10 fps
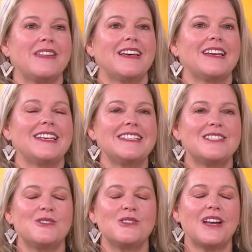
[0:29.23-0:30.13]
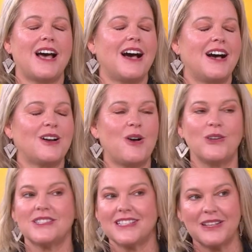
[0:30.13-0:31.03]
that is children are
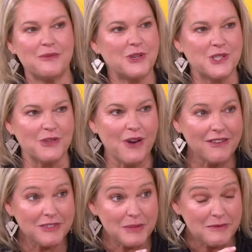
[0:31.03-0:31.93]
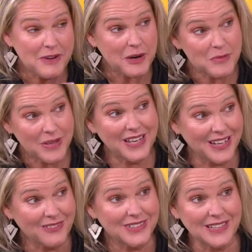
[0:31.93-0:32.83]
constantly watching, right from the very
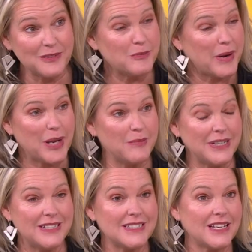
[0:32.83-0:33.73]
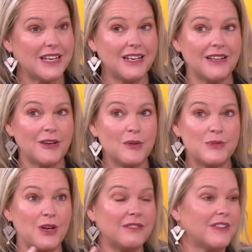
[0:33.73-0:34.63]
beginning when they're little babies, they're
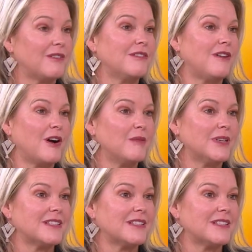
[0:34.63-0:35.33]
observing their environment.